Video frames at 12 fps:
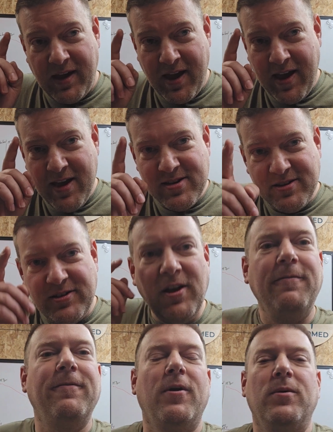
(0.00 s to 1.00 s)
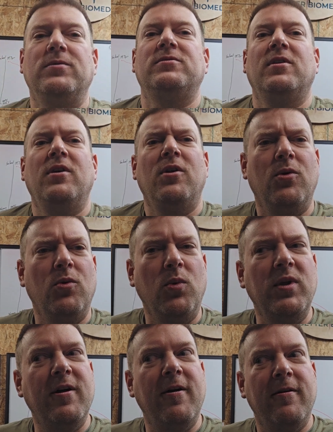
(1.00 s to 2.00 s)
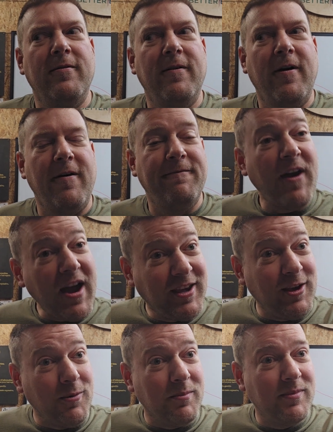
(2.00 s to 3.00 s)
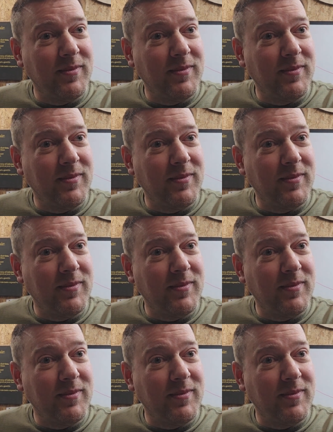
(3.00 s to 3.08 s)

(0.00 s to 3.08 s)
cell phones with a, a vacuum.